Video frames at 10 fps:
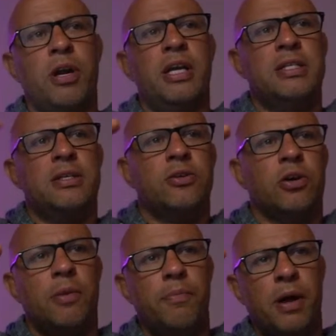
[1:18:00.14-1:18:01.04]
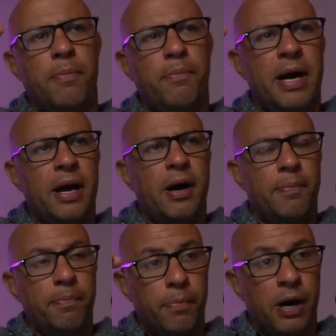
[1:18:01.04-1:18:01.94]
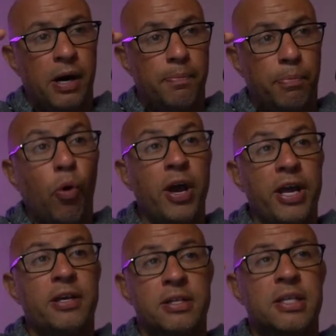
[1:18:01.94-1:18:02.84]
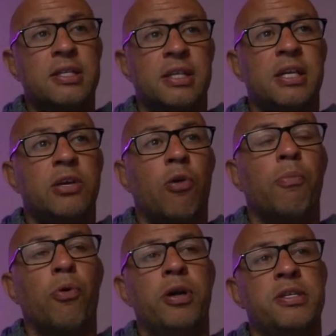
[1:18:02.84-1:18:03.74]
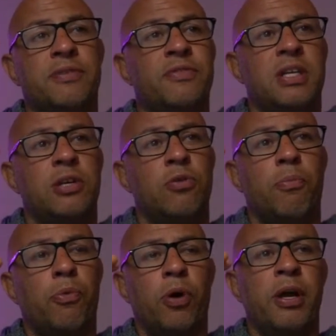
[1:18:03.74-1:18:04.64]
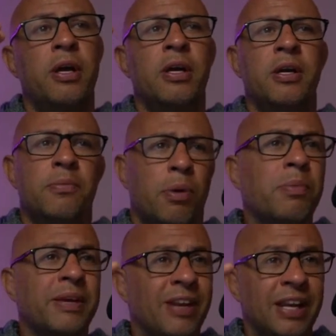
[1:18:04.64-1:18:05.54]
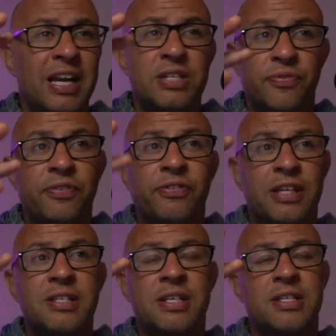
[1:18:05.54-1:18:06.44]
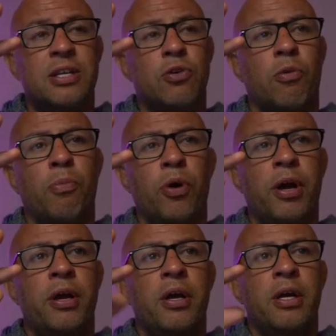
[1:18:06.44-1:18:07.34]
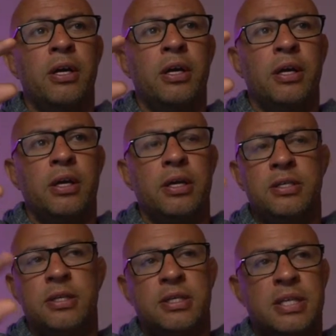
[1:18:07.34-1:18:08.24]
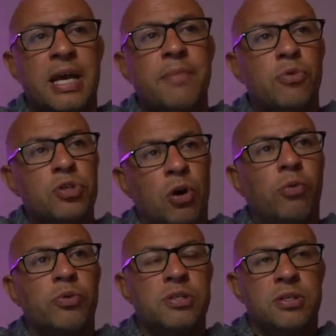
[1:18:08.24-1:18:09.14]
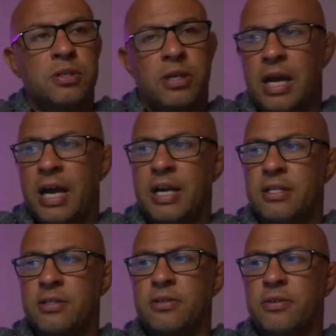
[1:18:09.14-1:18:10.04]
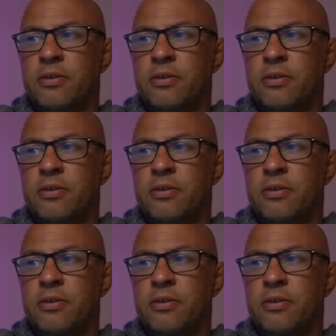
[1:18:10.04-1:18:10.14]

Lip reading: it is, it's like a boy, a 16-year-old boy, 17-year-old boy, probably even less, 15, 16-year-old boy is the same results as